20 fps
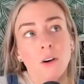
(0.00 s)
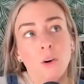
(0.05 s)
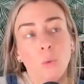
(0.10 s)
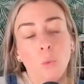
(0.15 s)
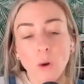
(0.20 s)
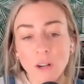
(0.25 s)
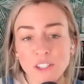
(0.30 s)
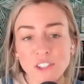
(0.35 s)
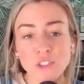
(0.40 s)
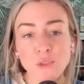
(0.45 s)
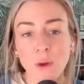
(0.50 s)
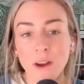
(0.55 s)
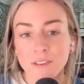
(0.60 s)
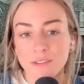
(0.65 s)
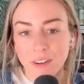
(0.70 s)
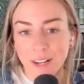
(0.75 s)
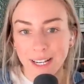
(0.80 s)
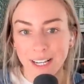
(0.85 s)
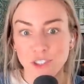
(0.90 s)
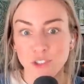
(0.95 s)
once you have
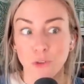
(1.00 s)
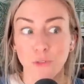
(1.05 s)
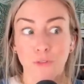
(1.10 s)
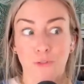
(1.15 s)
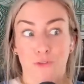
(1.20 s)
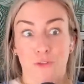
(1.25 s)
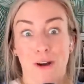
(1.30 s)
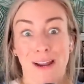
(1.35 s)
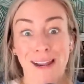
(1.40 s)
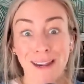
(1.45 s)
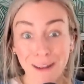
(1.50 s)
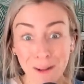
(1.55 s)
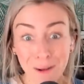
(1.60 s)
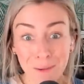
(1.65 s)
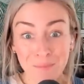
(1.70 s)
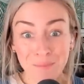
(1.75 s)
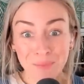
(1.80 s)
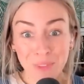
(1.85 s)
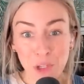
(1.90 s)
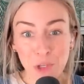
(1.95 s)
financial freedom,
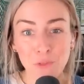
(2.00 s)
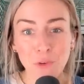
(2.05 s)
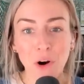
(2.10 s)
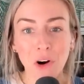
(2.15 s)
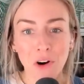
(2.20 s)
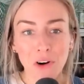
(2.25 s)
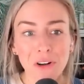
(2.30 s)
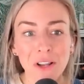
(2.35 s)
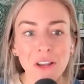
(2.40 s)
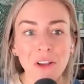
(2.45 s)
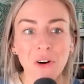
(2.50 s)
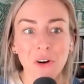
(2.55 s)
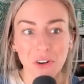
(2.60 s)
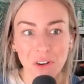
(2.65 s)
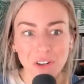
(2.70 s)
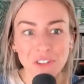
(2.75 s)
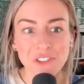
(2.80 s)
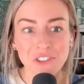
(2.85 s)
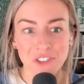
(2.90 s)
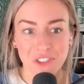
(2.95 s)
you've already
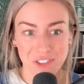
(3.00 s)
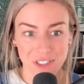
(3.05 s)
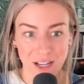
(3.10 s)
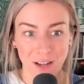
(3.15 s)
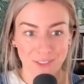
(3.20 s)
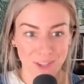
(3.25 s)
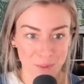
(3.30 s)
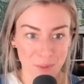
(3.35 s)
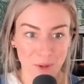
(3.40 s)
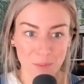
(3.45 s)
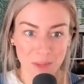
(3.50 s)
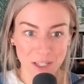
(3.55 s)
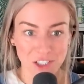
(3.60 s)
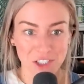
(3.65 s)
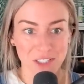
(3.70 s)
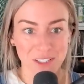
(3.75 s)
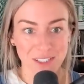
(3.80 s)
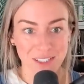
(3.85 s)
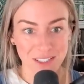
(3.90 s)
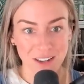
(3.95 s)
earned yourself the
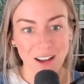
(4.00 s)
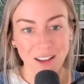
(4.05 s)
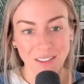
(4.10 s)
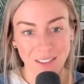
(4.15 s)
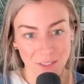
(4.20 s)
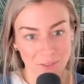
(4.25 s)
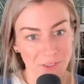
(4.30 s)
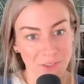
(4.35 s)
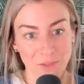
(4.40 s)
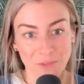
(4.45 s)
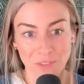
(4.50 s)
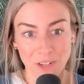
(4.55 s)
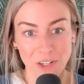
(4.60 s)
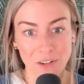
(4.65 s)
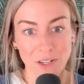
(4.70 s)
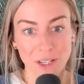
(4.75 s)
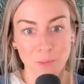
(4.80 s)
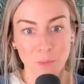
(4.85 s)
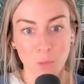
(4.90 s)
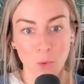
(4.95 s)
permission to not live in fear
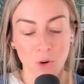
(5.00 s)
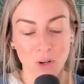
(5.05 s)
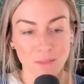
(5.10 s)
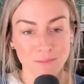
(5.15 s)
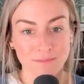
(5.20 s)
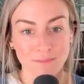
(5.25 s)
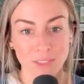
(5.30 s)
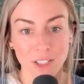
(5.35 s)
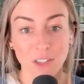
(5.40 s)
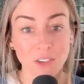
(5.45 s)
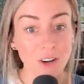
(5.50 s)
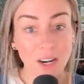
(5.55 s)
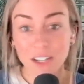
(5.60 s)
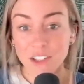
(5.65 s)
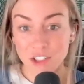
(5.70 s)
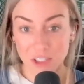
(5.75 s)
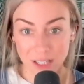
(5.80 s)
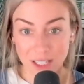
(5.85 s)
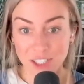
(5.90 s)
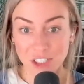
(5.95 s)
anymore.
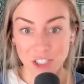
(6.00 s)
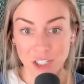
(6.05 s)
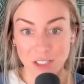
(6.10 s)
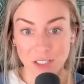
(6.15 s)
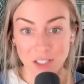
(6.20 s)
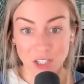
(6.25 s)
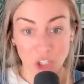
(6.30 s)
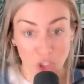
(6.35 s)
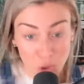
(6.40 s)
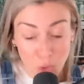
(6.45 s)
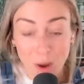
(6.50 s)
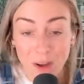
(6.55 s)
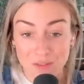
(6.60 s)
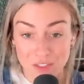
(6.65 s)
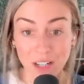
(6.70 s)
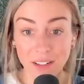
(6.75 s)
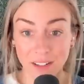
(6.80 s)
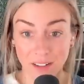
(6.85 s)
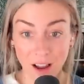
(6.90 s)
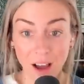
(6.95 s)
Congratulations, you have
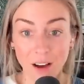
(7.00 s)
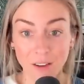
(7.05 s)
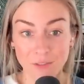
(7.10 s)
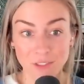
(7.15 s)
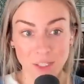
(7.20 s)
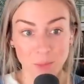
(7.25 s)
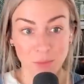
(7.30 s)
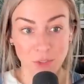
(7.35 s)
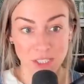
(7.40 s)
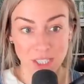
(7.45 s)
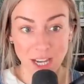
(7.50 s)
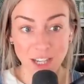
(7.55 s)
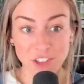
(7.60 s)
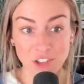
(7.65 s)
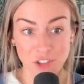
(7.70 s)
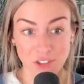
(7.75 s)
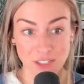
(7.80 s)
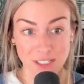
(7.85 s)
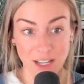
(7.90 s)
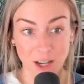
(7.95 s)
done enough to
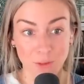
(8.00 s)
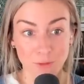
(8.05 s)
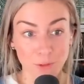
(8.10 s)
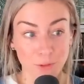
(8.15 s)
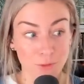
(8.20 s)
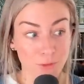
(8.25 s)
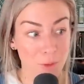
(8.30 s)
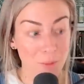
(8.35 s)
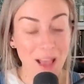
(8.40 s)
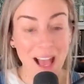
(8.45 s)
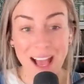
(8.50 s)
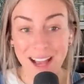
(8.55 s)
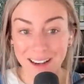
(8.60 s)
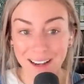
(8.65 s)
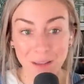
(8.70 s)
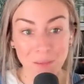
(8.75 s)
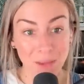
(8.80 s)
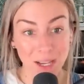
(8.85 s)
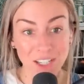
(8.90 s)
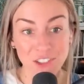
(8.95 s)
protect yourself from
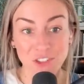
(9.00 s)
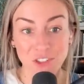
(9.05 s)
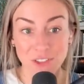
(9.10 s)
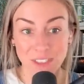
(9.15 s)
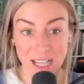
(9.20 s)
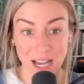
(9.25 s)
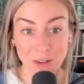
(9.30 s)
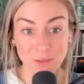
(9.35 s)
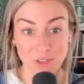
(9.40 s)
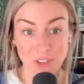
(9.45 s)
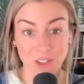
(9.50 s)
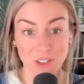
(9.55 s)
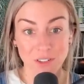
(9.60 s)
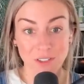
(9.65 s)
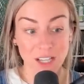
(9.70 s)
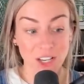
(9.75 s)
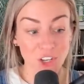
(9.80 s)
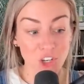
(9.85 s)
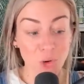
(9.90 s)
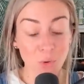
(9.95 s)
any major
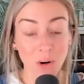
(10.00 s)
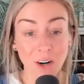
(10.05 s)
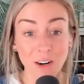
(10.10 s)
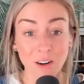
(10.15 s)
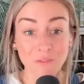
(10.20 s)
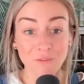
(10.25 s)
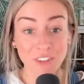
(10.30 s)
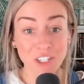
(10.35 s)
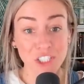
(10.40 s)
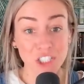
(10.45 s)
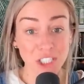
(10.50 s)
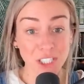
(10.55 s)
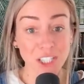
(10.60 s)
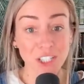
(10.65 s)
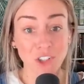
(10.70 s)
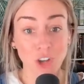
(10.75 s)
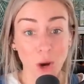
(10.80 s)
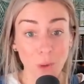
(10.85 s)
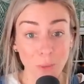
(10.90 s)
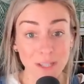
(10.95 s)
downturns, and you are officially
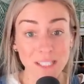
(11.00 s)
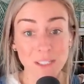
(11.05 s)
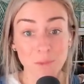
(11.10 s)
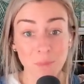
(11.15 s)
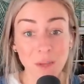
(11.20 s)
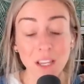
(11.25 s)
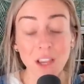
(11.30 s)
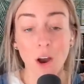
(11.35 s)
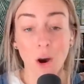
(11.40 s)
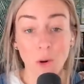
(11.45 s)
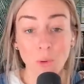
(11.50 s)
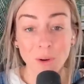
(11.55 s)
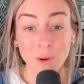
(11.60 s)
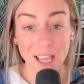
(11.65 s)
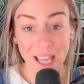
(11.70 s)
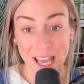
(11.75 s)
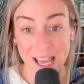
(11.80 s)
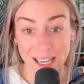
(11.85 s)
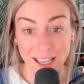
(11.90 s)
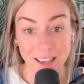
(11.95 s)
going to be
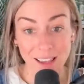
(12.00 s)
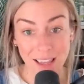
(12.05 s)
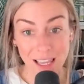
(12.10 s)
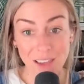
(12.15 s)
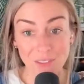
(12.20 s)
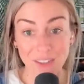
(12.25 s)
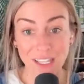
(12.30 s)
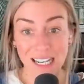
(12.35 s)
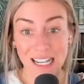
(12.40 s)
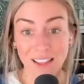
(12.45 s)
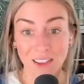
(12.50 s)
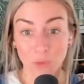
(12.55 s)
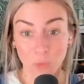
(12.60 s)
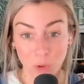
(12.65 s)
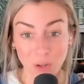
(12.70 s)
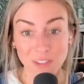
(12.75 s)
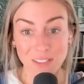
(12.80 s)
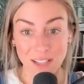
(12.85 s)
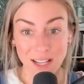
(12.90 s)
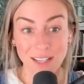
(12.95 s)
okay, even in the
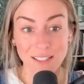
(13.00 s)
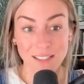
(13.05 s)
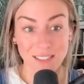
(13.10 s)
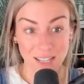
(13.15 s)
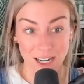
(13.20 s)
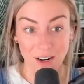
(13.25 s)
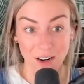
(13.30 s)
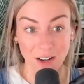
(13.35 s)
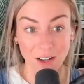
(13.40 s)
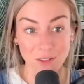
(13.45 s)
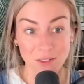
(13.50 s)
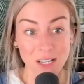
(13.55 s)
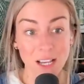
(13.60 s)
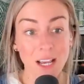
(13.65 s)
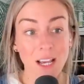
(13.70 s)
worst case scenarios.